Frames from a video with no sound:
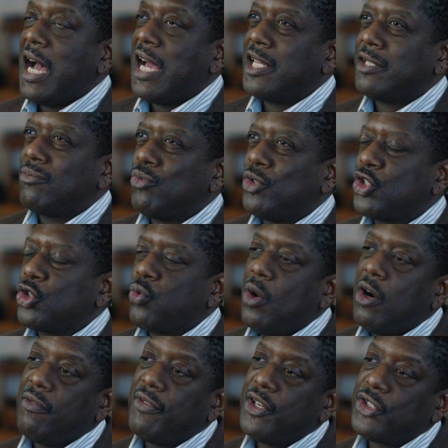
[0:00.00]
I was
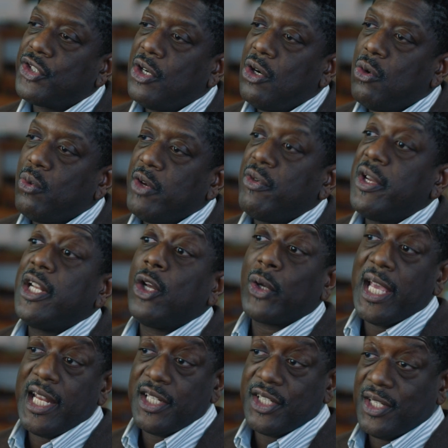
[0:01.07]
12 years old, we
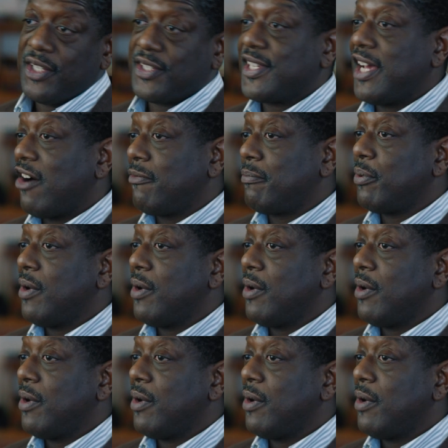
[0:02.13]
relocated to the South